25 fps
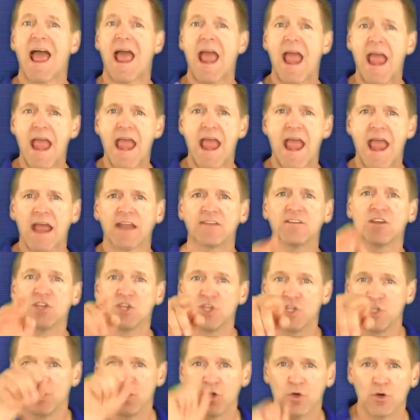
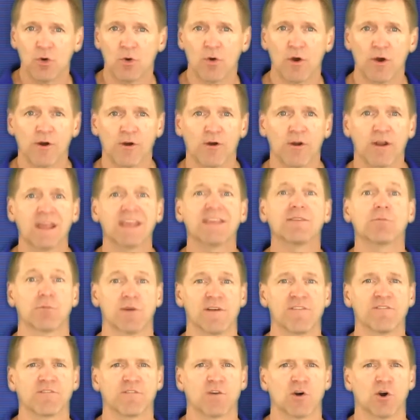and you earning
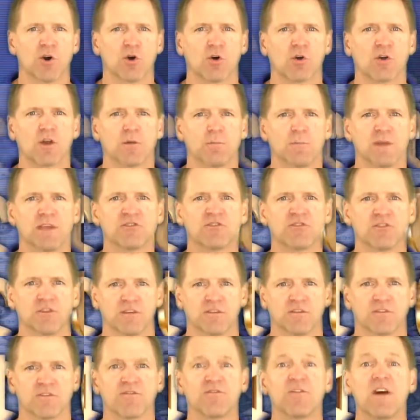referral
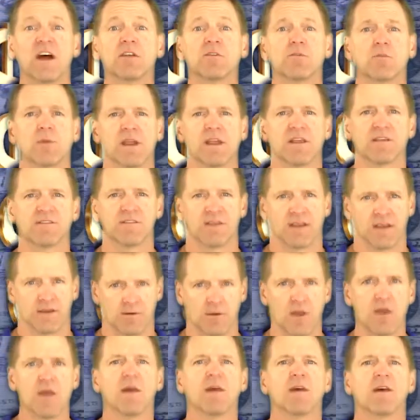commissions,
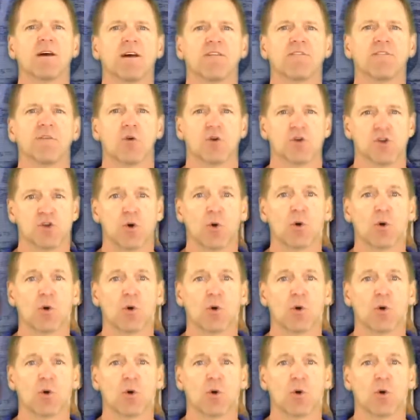fundraising for